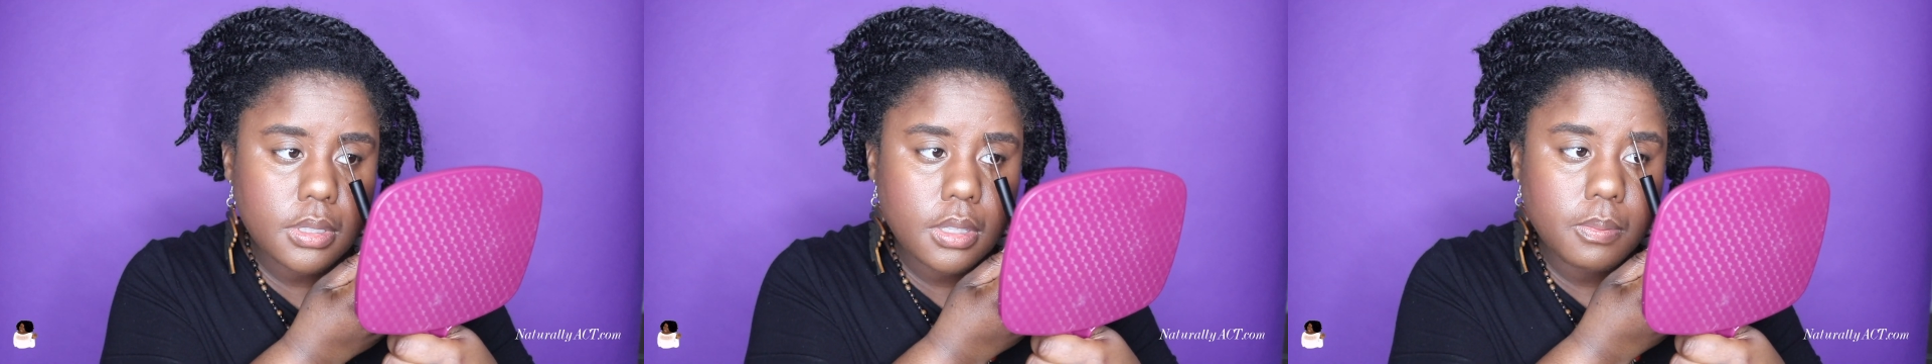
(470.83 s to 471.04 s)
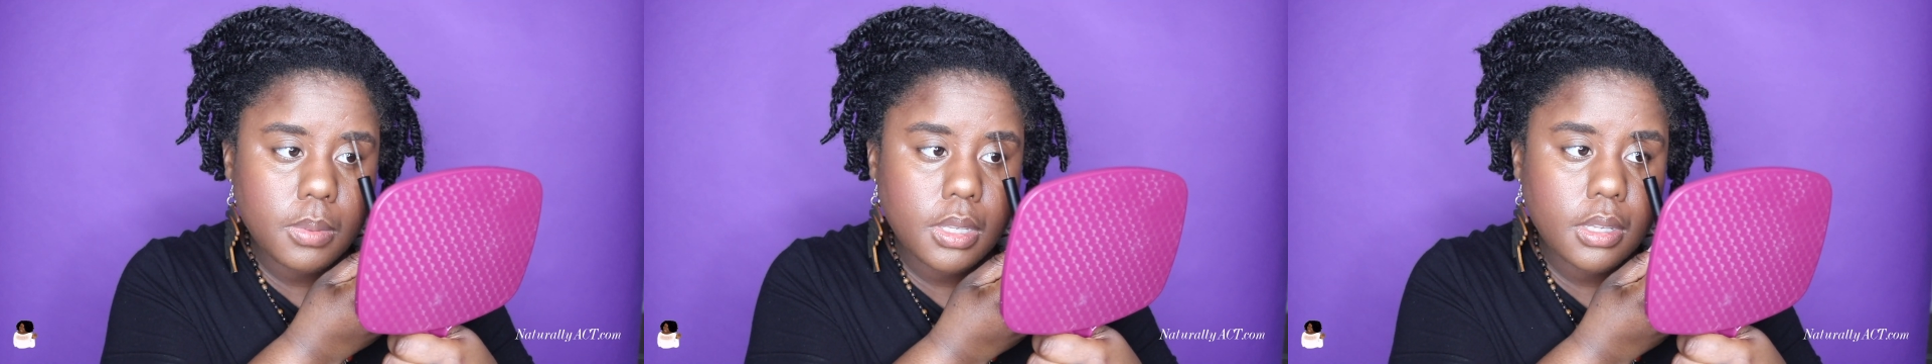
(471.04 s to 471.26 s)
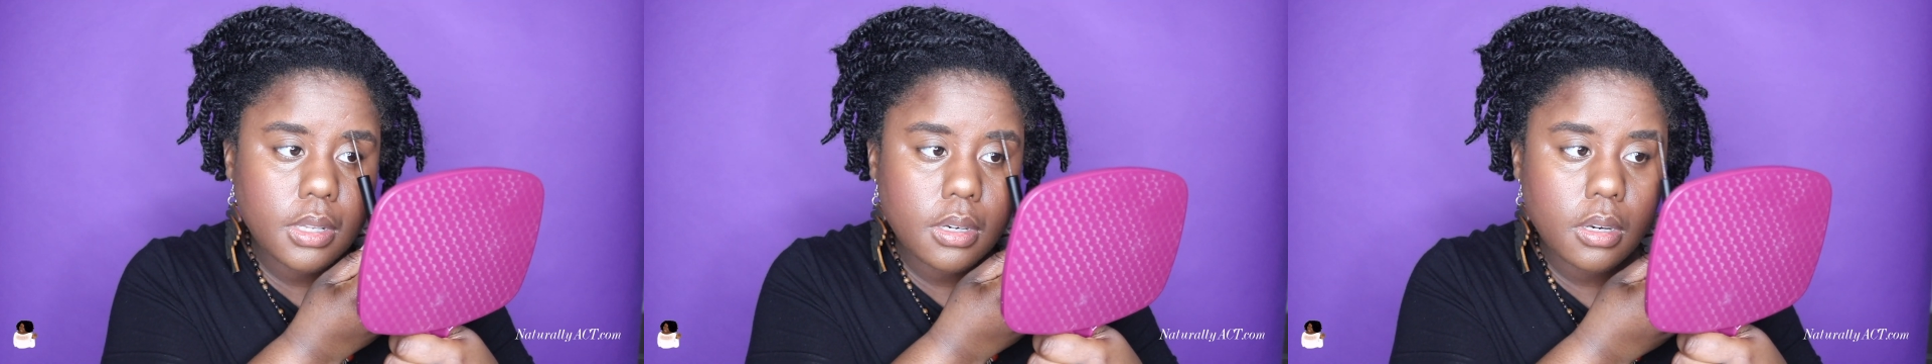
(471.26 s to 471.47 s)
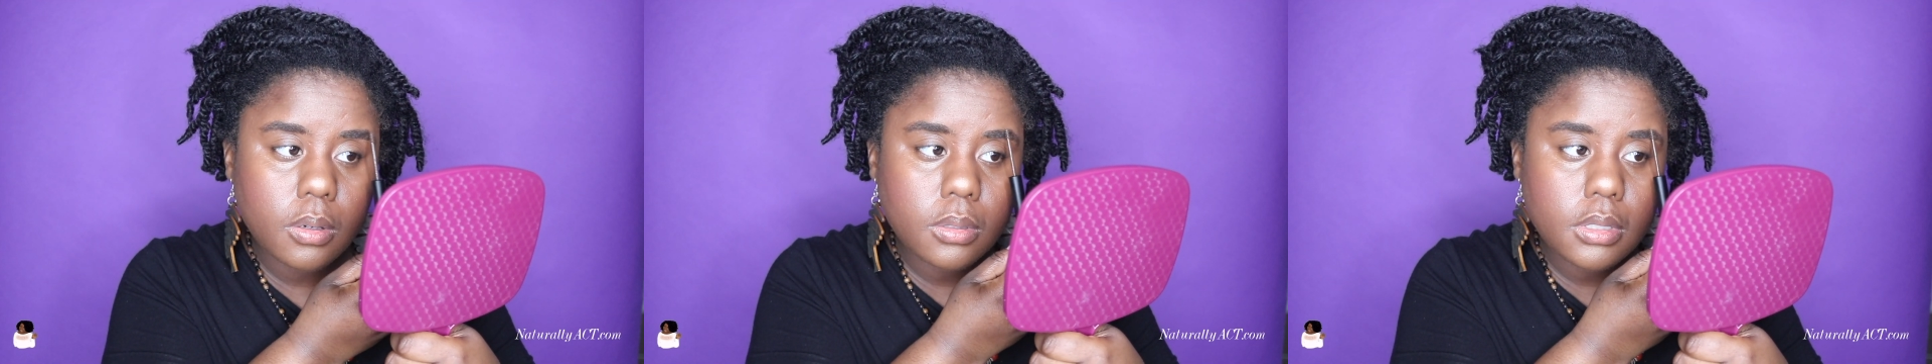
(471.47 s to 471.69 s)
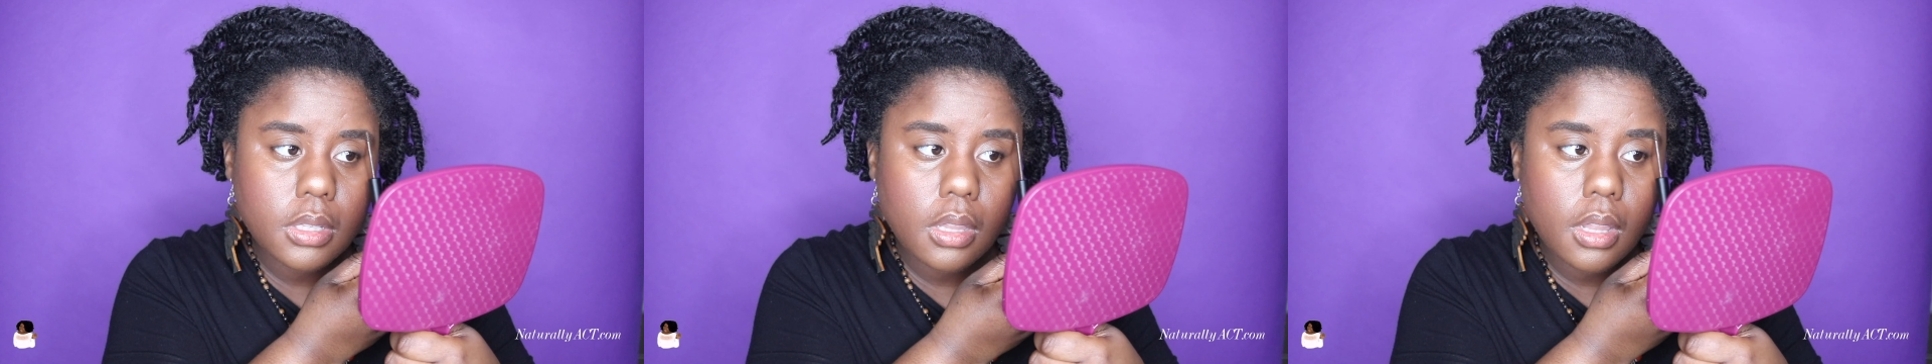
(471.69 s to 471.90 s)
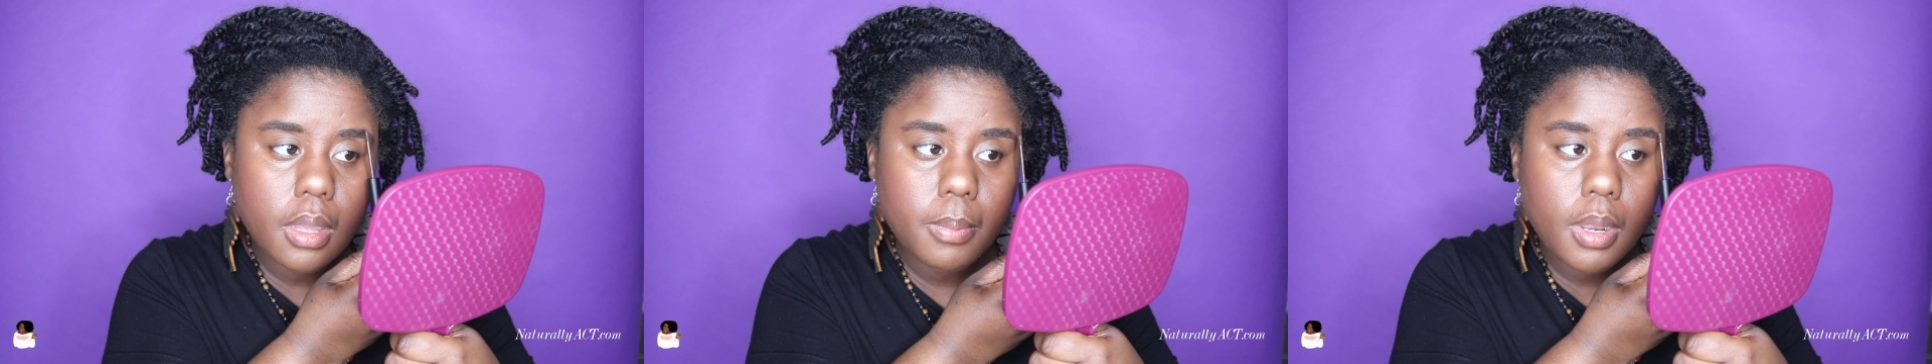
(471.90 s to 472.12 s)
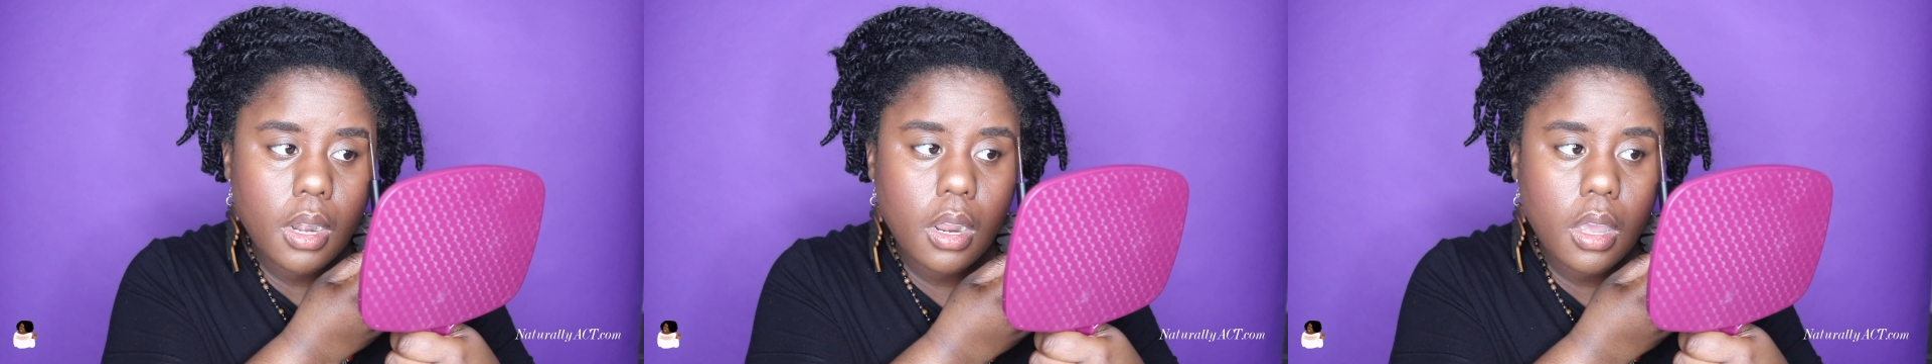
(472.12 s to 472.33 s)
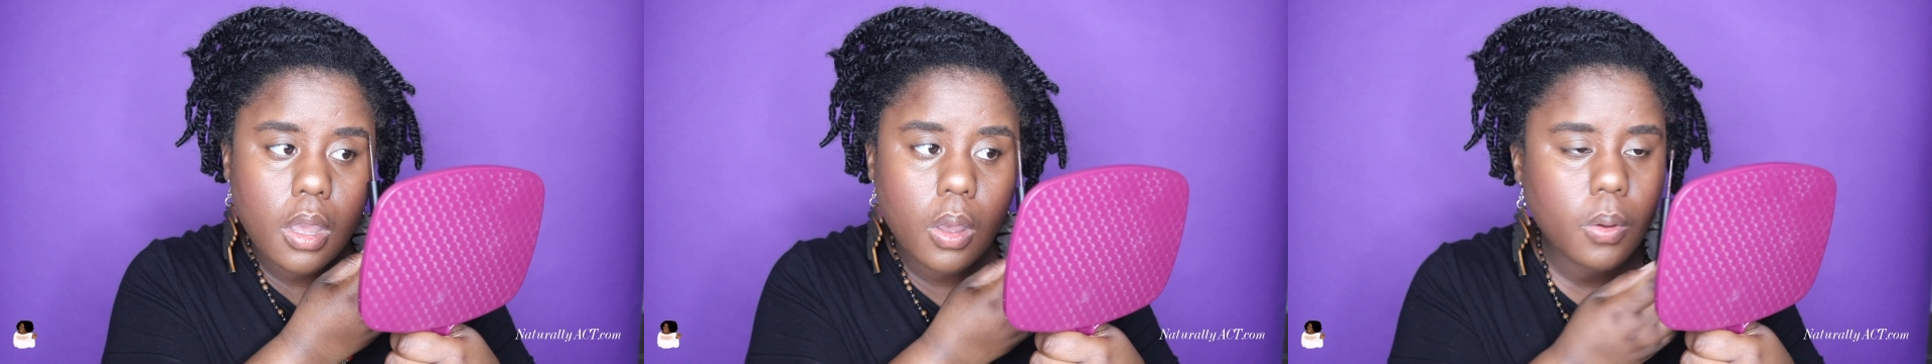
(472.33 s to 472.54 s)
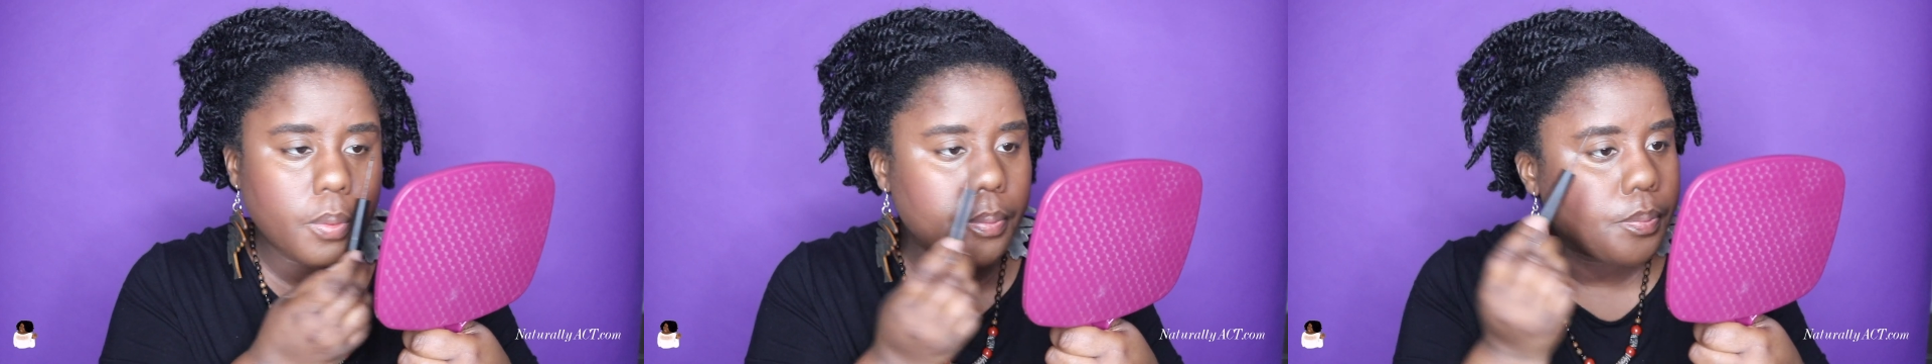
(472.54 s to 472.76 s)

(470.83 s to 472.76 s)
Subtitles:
Leave me a note and let me know.